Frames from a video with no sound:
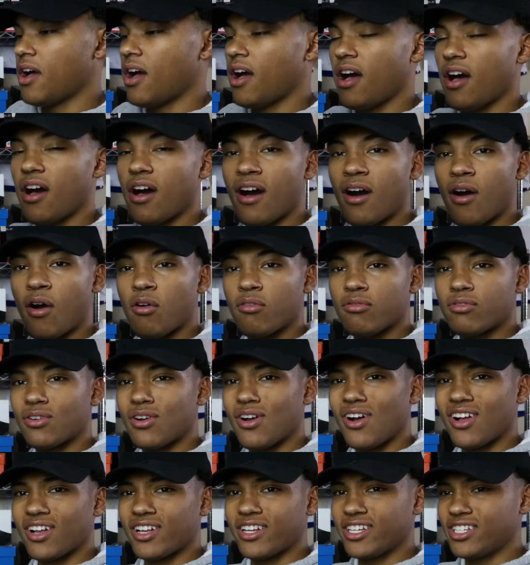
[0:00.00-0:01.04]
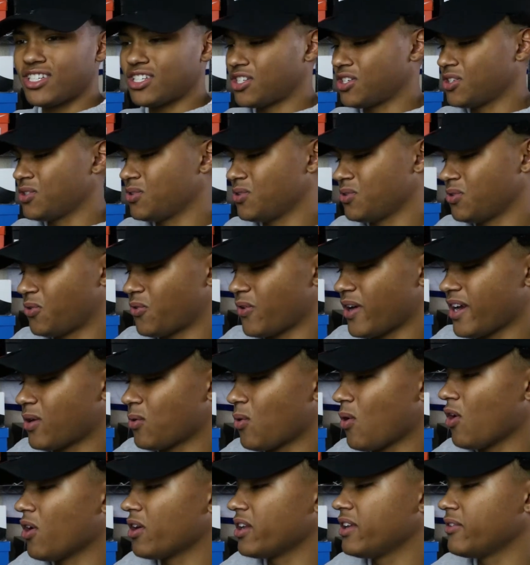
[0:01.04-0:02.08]
uh, overall, good shoe, great
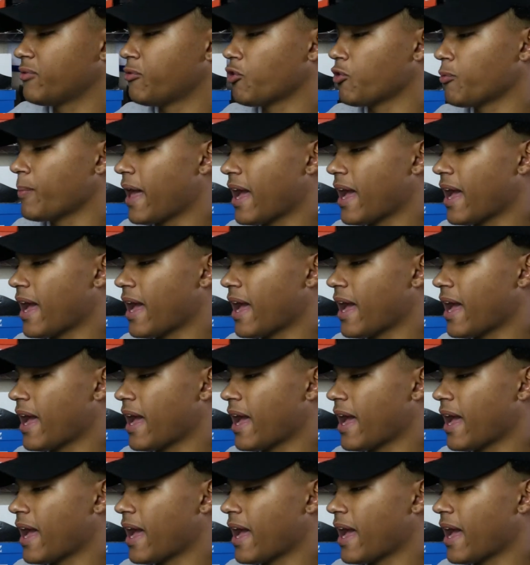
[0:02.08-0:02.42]
quality for